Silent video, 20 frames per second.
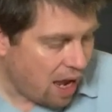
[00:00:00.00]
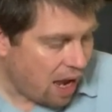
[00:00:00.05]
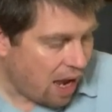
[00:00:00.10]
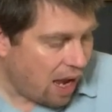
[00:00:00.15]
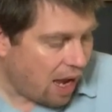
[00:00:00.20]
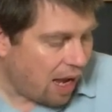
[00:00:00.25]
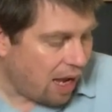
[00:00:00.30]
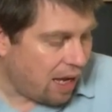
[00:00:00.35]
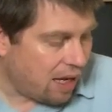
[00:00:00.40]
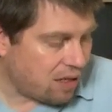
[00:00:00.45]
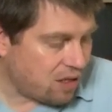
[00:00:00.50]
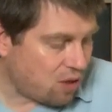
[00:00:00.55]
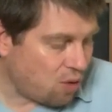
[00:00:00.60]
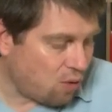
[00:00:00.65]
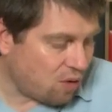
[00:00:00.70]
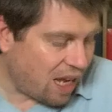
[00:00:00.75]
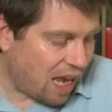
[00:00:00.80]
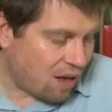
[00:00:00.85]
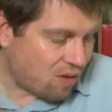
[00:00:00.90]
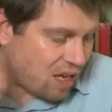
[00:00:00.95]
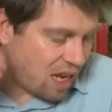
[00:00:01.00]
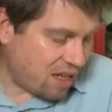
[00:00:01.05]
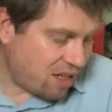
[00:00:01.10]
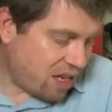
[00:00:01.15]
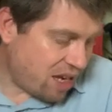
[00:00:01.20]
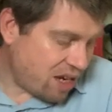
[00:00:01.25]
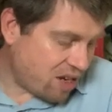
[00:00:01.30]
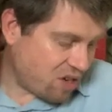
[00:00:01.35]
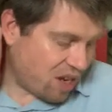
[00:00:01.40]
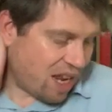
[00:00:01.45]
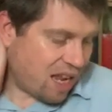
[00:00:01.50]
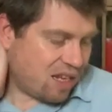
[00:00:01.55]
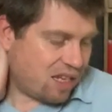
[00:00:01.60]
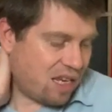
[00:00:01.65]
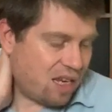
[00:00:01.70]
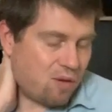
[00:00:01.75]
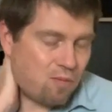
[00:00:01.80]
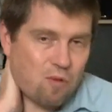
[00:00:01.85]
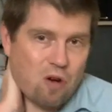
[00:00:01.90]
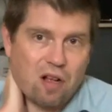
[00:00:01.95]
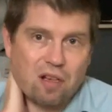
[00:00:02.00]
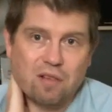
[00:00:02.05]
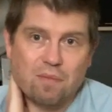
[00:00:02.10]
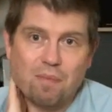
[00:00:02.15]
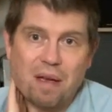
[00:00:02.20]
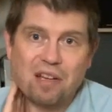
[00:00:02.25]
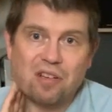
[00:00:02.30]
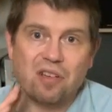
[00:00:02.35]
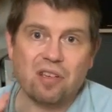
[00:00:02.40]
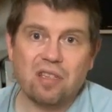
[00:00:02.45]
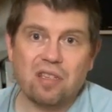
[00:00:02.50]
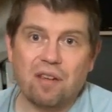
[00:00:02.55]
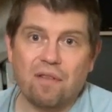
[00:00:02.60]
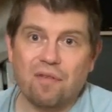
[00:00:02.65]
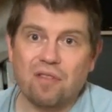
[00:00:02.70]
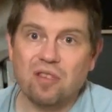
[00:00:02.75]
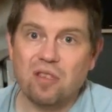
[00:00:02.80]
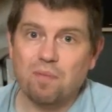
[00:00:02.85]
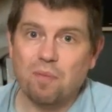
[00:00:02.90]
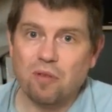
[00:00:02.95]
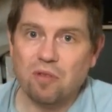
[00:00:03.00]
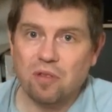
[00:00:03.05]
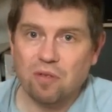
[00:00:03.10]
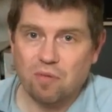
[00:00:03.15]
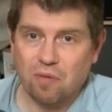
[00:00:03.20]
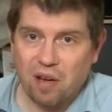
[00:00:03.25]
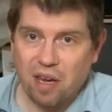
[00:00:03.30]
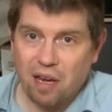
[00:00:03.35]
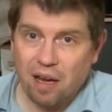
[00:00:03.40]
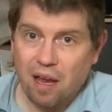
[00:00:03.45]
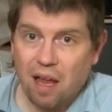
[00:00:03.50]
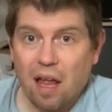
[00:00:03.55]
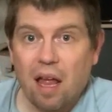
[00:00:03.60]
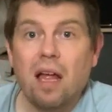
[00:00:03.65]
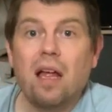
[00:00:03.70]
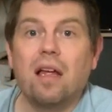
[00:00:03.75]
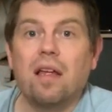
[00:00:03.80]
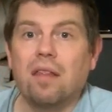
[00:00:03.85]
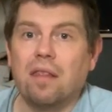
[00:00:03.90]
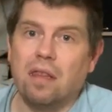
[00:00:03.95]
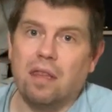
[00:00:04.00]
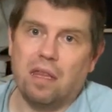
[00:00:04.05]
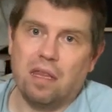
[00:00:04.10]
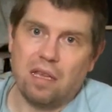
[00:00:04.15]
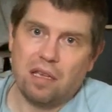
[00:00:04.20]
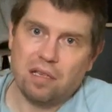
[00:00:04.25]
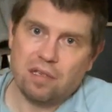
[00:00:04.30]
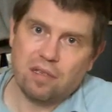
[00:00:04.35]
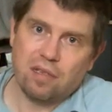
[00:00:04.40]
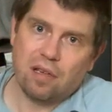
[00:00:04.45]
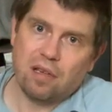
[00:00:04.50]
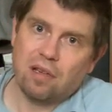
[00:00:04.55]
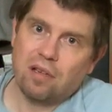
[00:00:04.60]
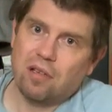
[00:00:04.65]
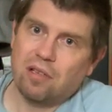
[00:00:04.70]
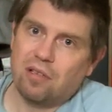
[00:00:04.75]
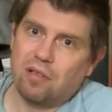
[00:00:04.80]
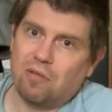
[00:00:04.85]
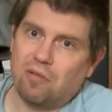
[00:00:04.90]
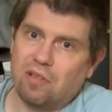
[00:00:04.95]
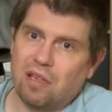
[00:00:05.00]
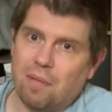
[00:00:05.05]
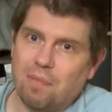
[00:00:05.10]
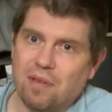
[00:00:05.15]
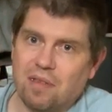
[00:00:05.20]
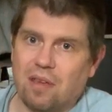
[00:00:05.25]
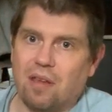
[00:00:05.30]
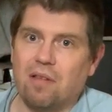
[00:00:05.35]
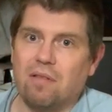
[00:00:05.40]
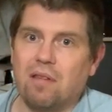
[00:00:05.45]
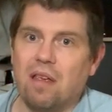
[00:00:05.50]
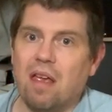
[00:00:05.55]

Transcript: and Cornerhouse Antiques and Antique World of Manchester for sponsoring this short episode.